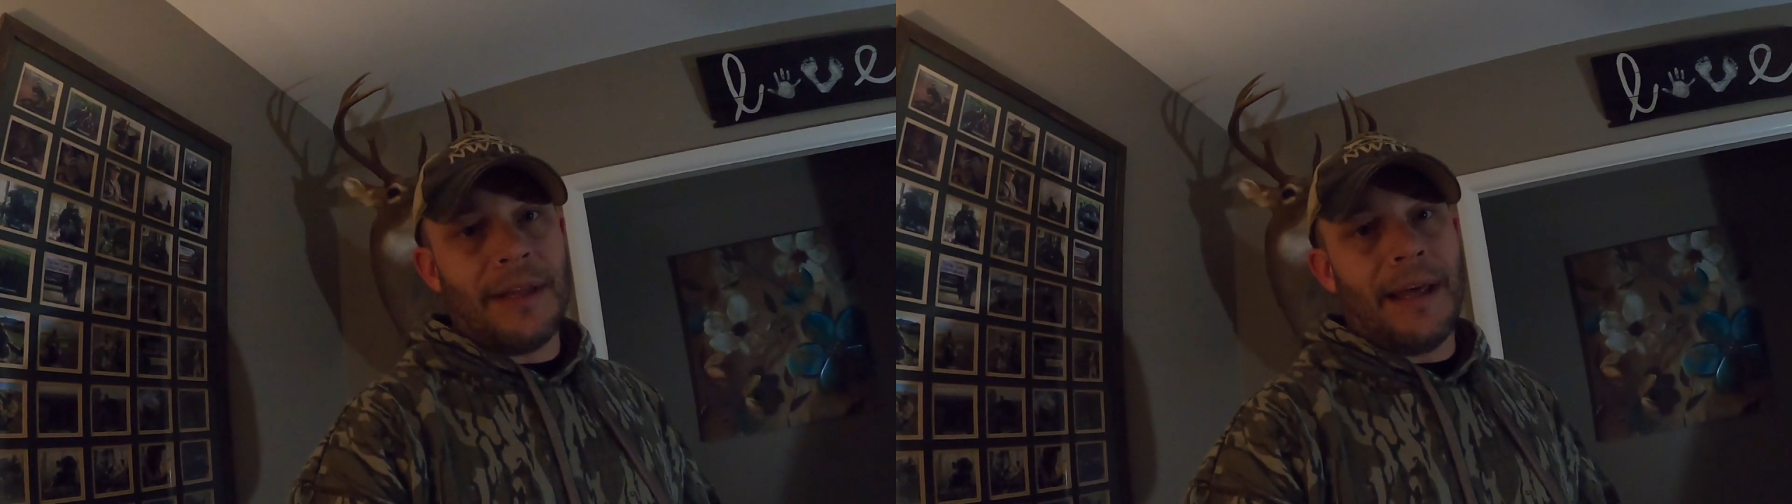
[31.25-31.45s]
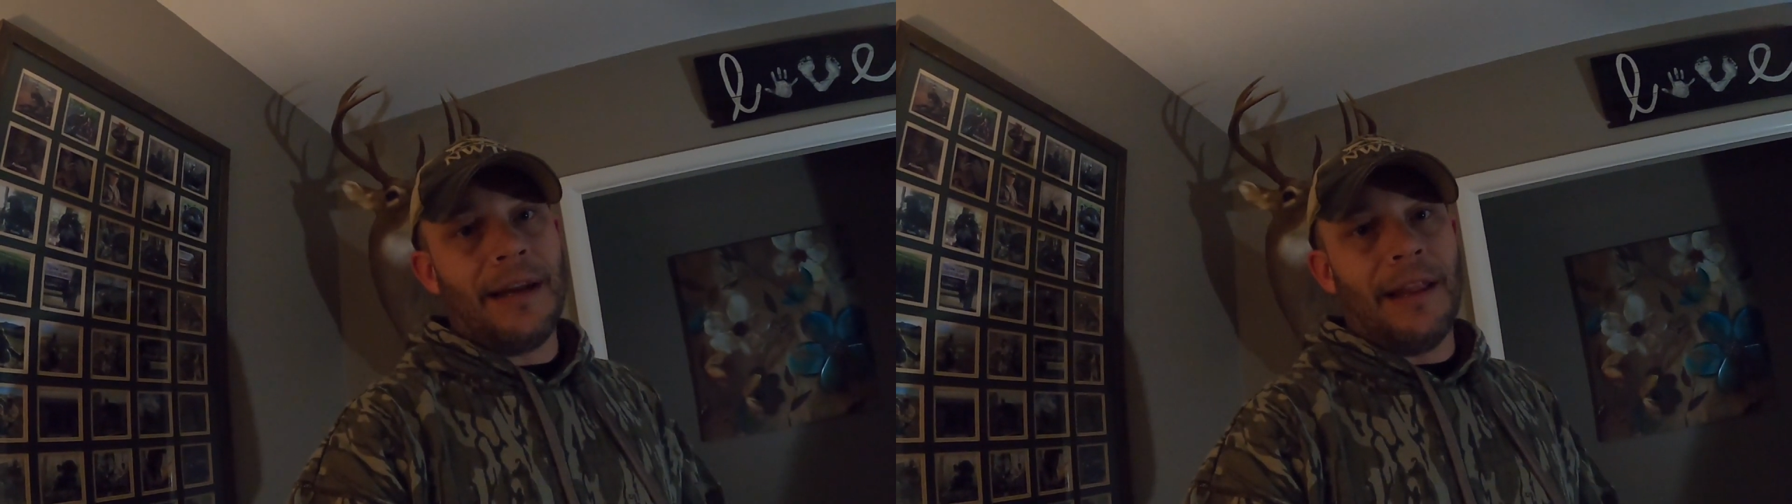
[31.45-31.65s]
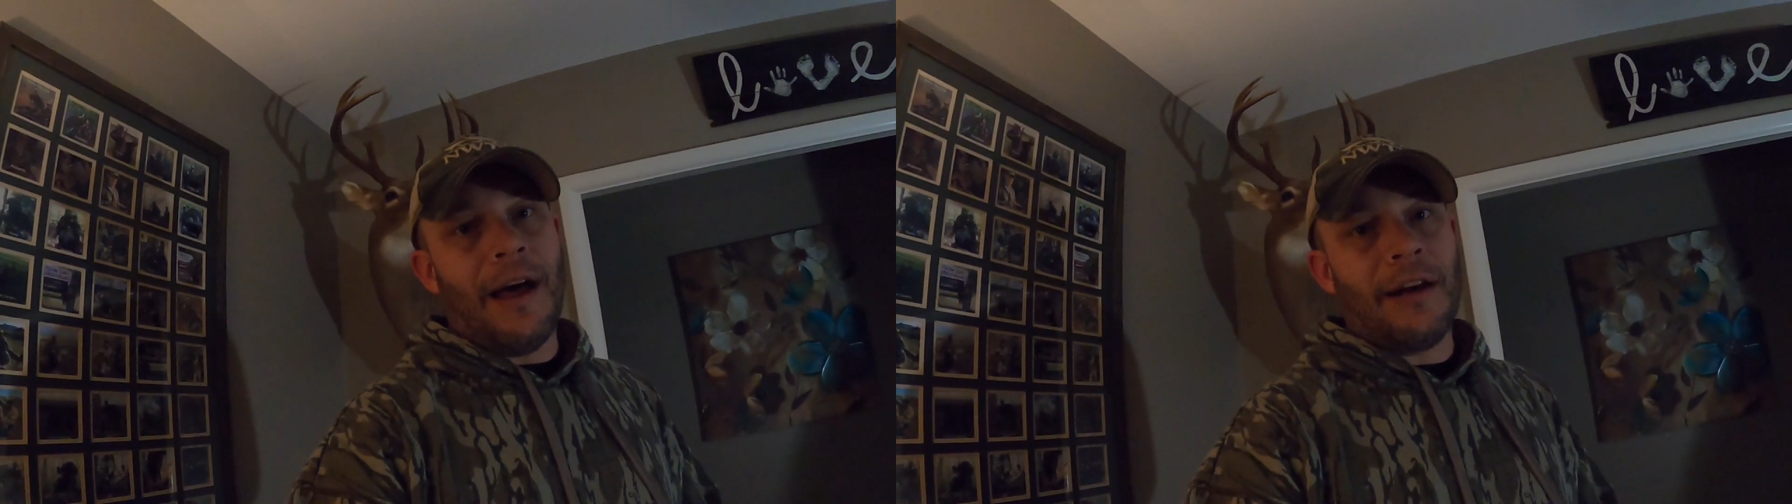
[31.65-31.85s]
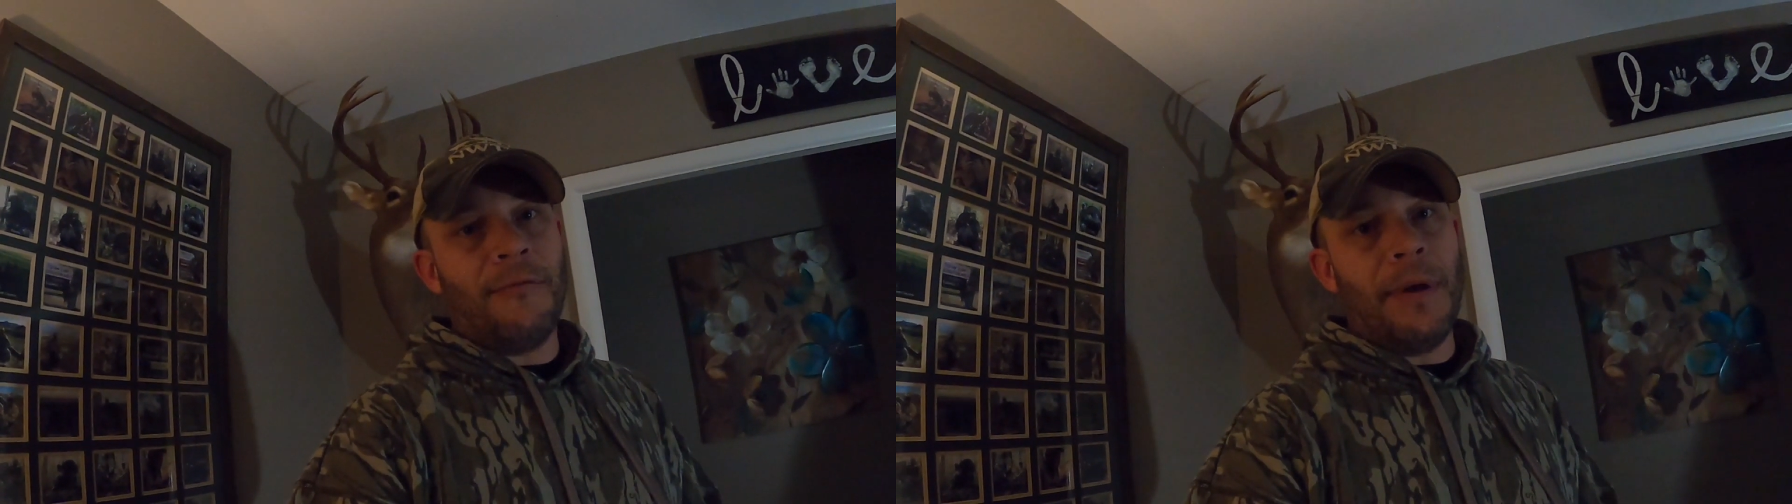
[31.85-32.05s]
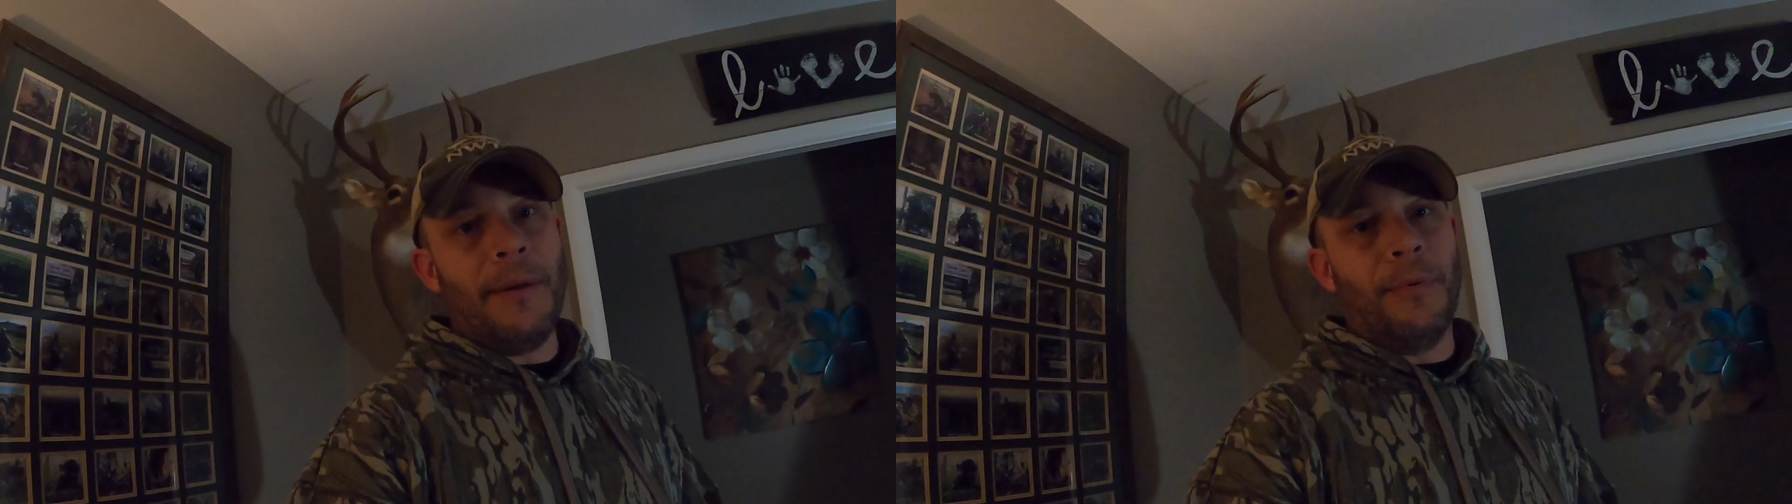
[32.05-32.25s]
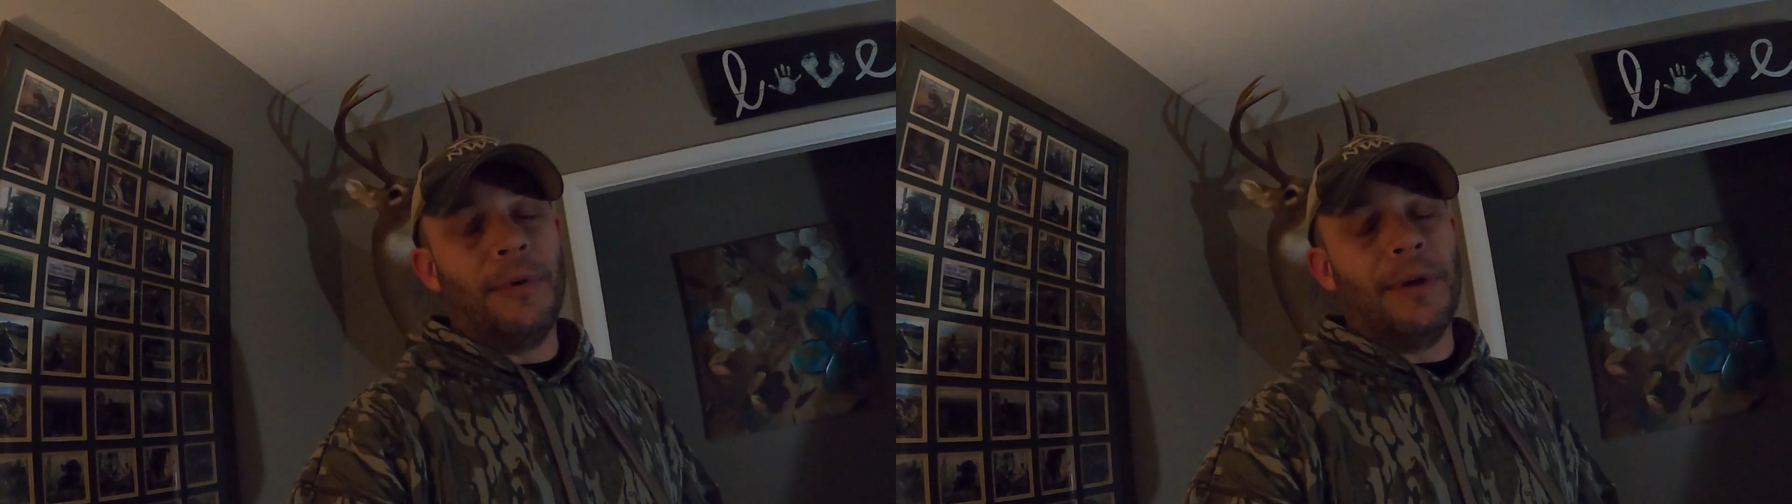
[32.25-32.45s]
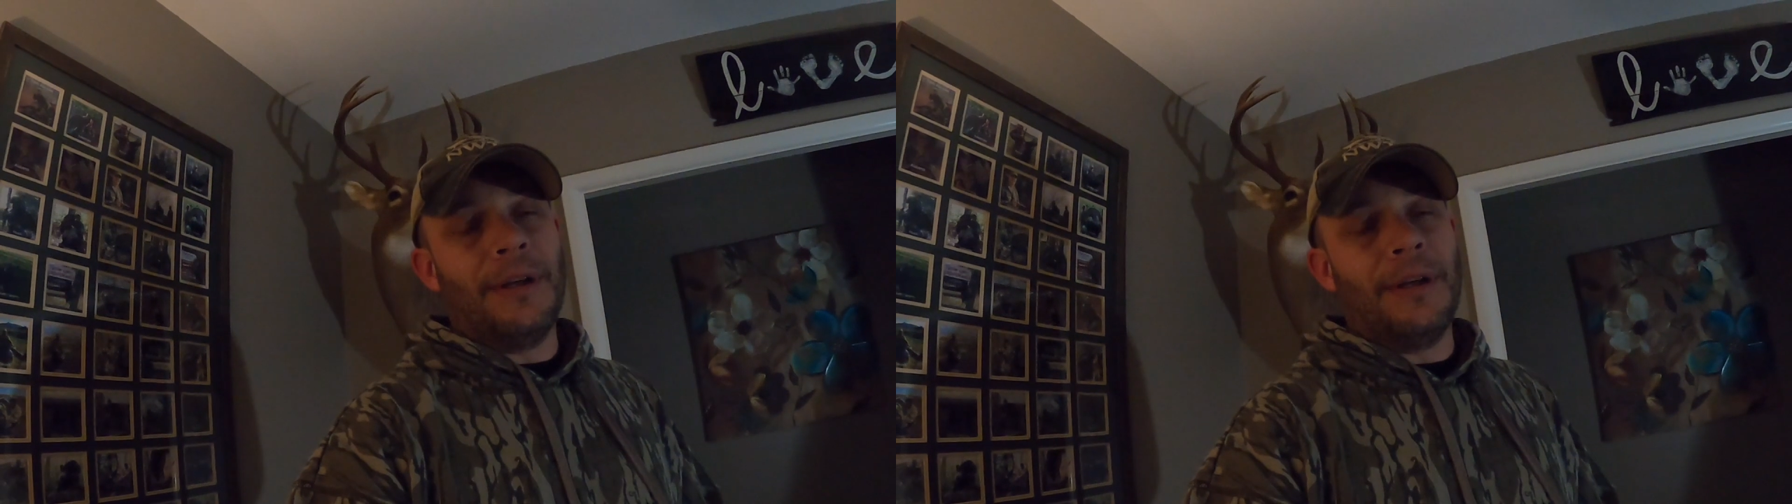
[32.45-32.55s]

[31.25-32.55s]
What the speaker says: than a lot of people,